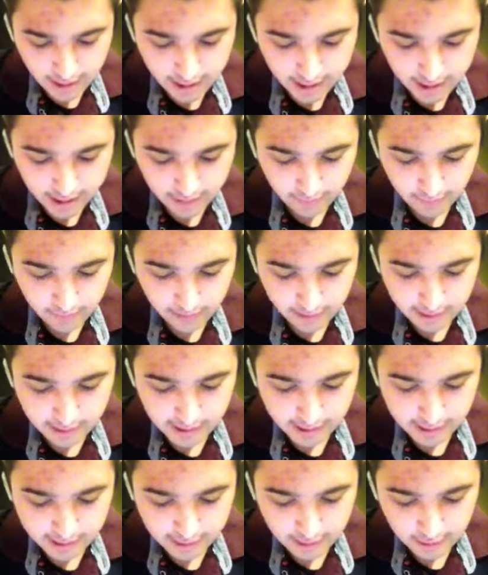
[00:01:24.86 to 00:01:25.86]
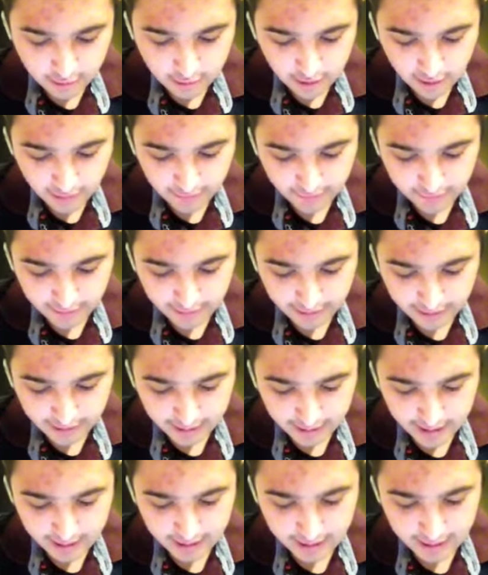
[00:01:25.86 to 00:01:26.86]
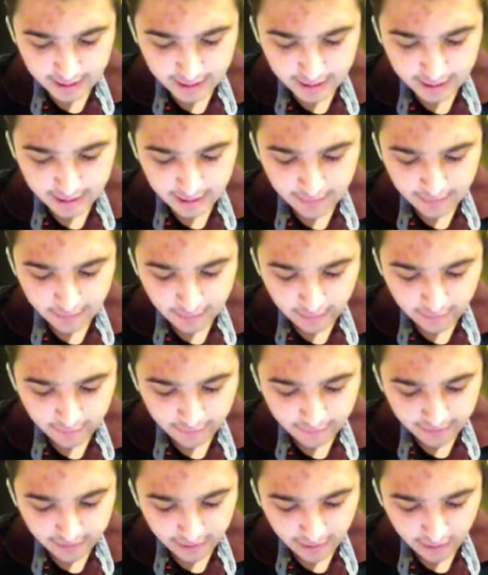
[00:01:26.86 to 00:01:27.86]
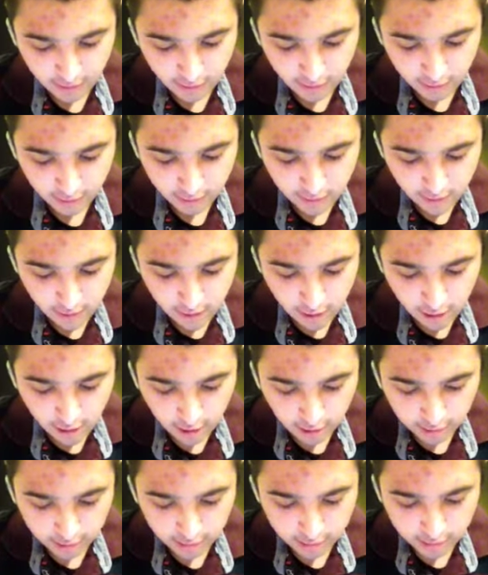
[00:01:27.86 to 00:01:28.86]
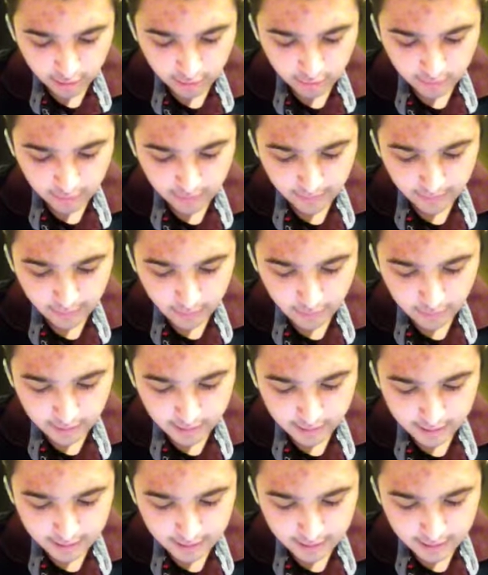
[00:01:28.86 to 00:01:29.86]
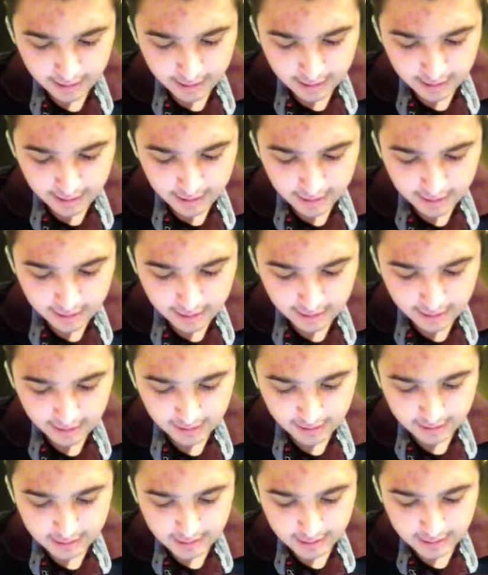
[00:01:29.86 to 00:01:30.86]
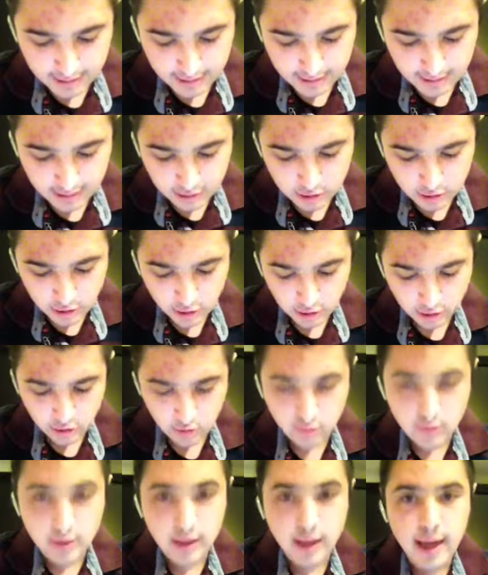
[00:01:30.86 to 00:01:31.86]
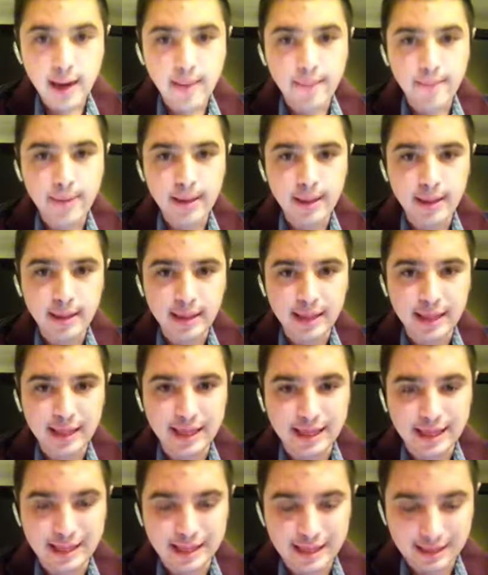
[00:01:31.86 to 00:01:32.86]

A witness traveling in a separate vehicle also reported the incident to police.